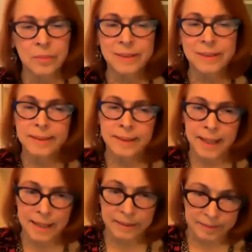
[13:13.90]
of the
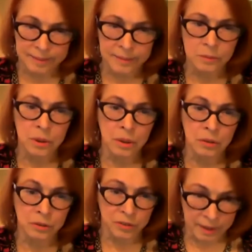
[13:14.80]
celiacs were
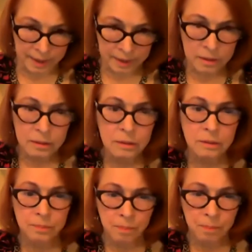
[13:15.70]
OCD,
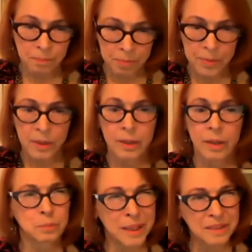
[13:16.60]

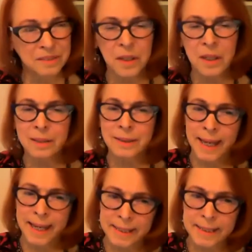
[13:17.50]
brain fog,
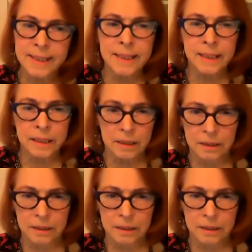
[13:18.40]
ADD.